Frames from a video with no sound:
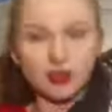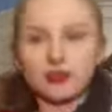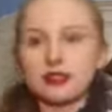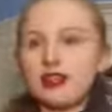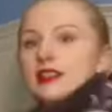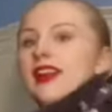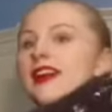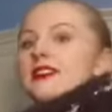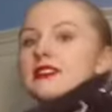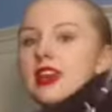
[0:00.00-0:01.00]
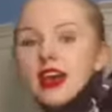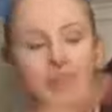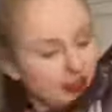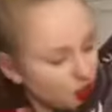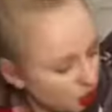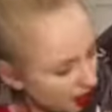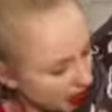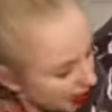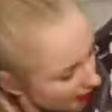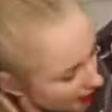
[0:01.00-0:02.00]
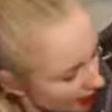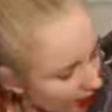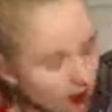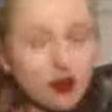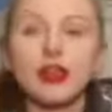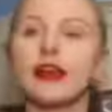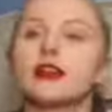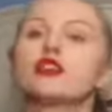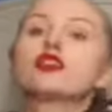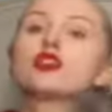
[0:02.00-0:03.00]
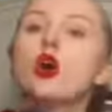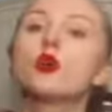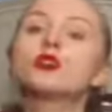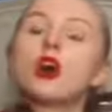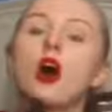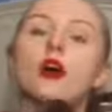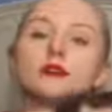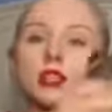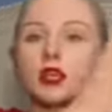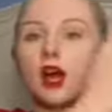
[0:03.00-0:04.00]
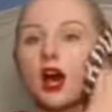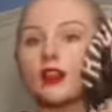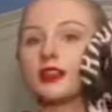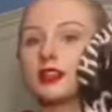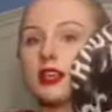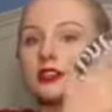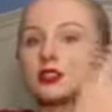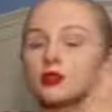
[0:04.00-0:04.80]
There's like lights and trees and all that and it's so soft. On the side it's